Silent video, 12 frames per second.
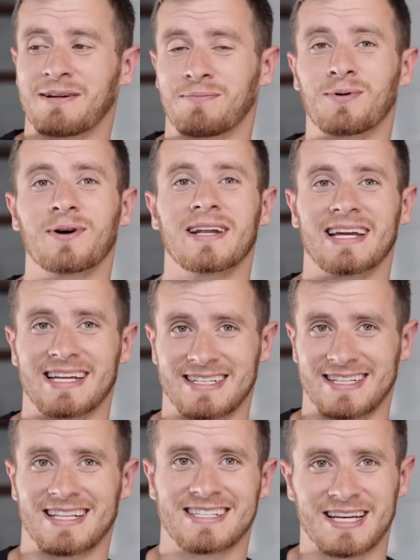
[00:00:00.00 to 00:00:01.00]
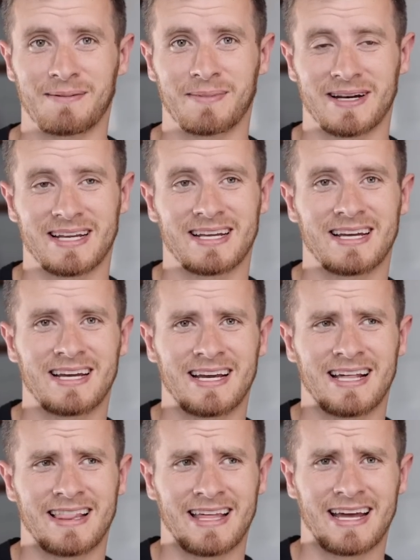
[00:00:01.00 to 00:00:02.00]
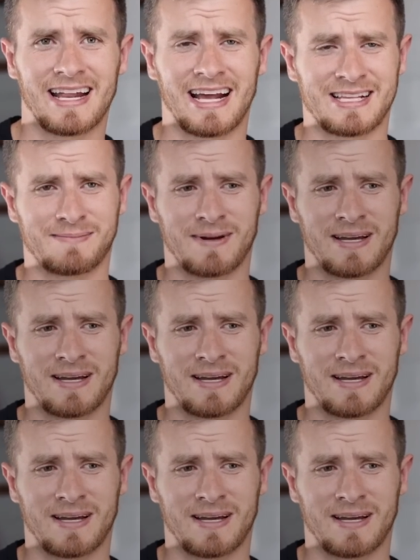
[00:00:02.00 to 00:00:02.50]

and put it into this company that has